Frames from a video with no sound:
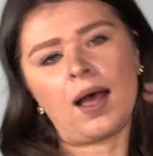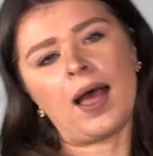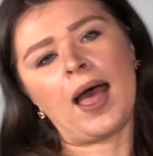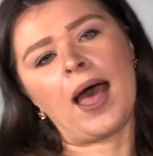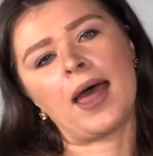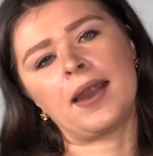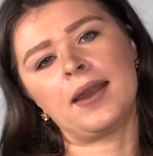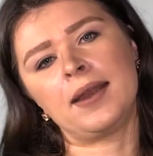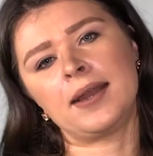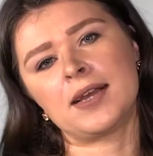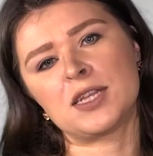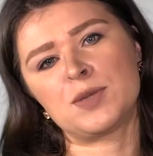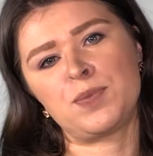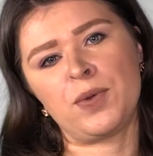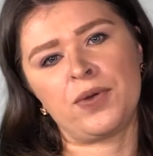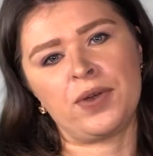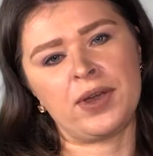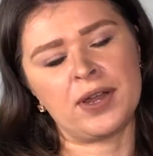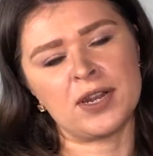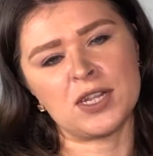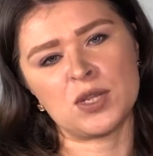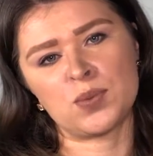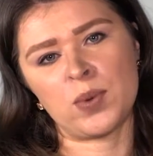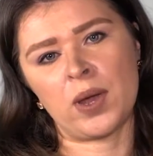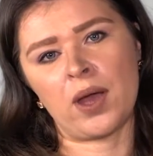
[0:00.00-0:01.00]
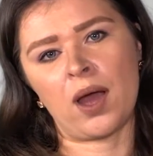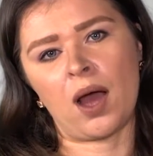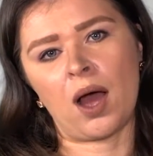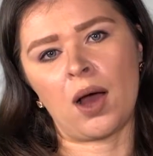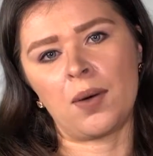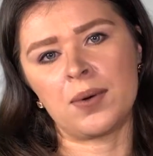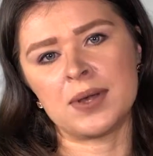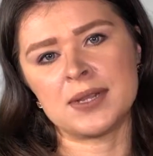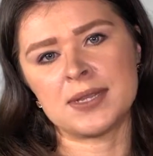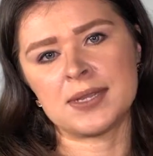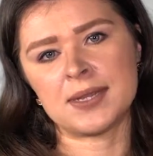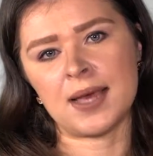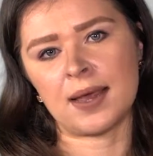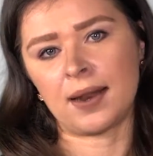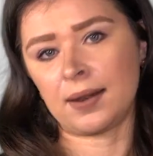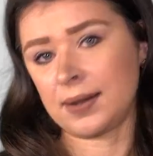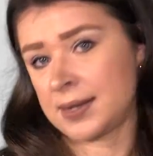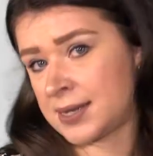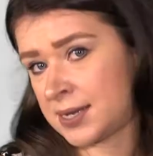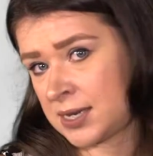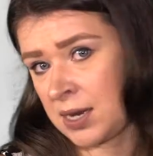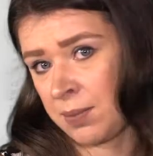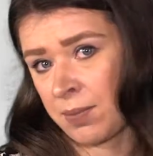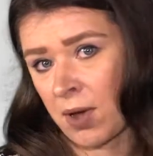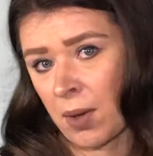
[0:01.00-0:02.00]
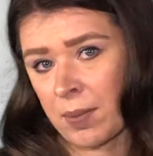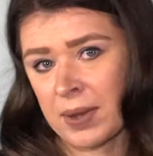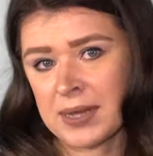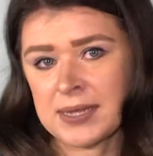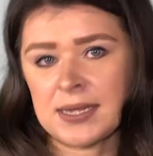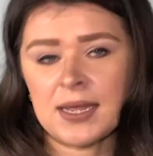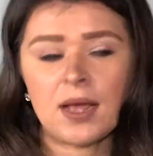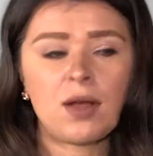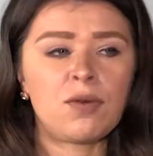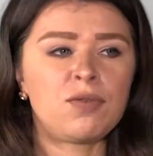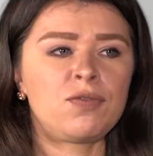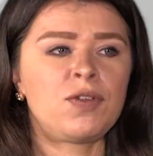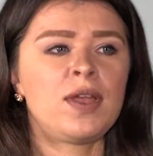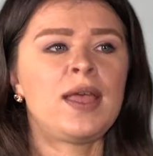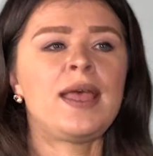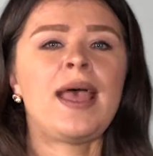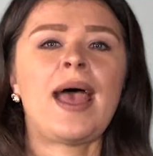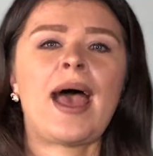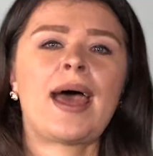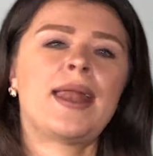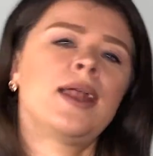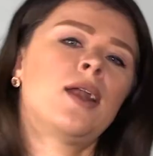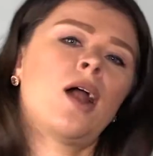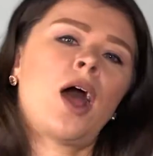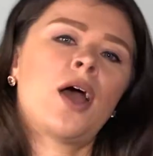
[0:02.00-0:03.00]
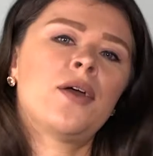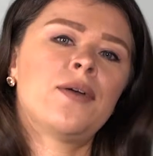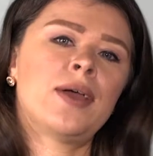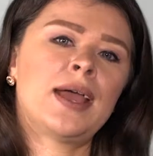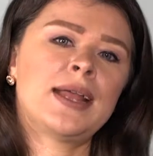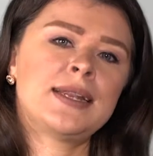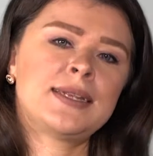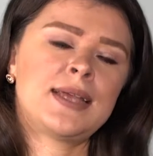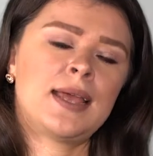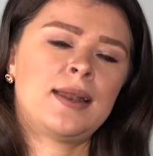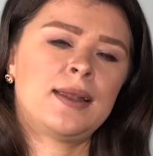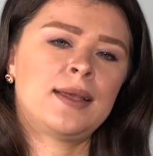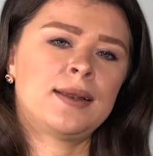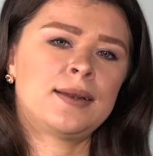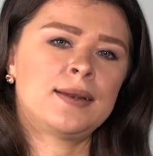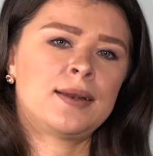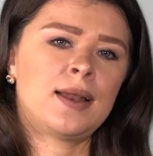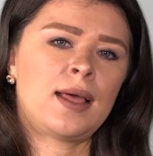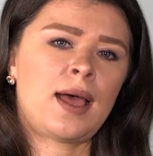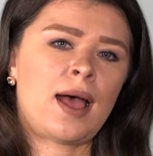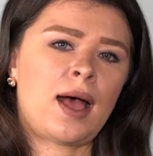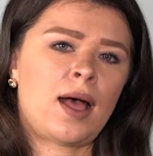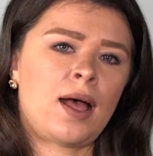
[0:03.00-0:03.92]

I had an experience where I was at a listing by myself and an irate tenant